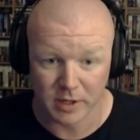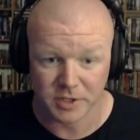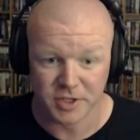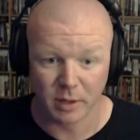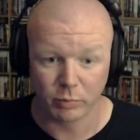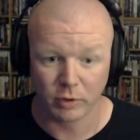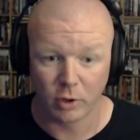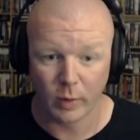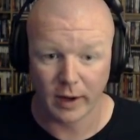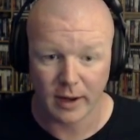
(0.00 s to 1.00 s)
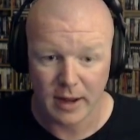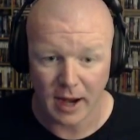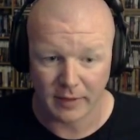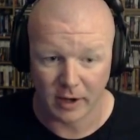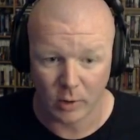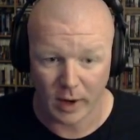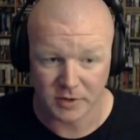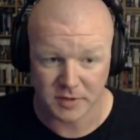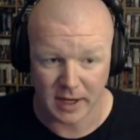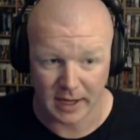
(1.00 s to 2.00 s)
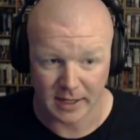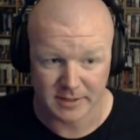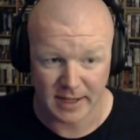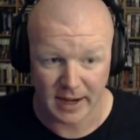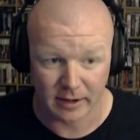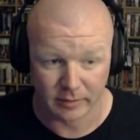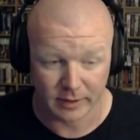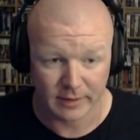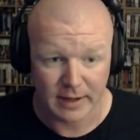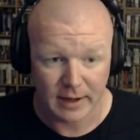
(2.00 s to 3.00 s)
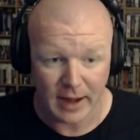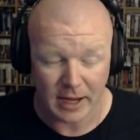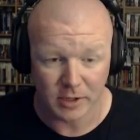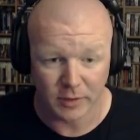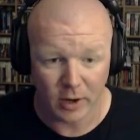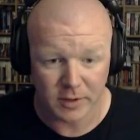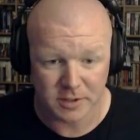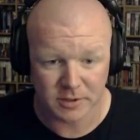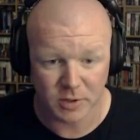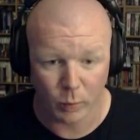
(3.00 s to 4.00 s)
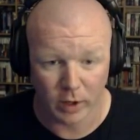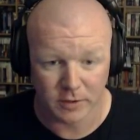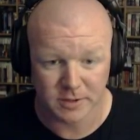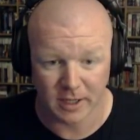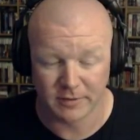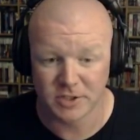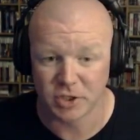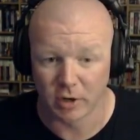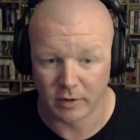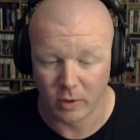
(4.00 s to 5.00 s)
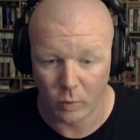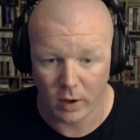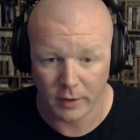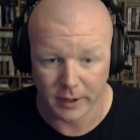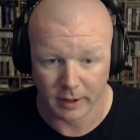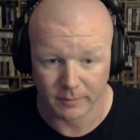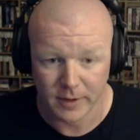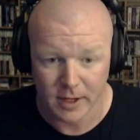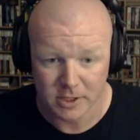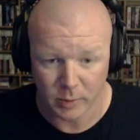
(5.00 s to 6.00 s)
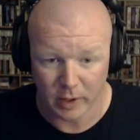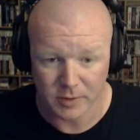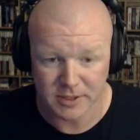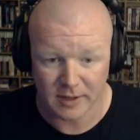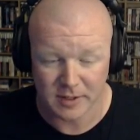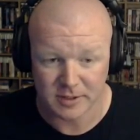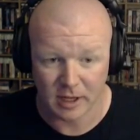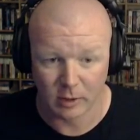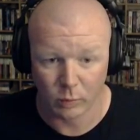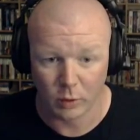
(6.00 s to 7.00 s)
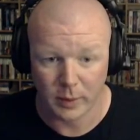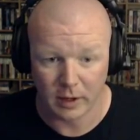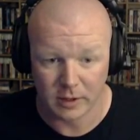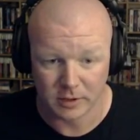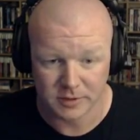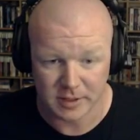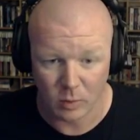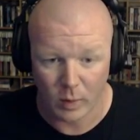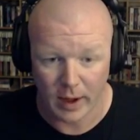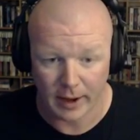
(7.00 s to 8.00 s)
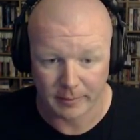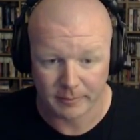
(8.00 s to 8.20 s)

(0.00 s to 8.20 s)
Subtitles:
jump real quick and then crouch to get inside of it. And you'll notice there's some weird stuff stuck on the wall here. So we'll go inside this other room here and you'll see why.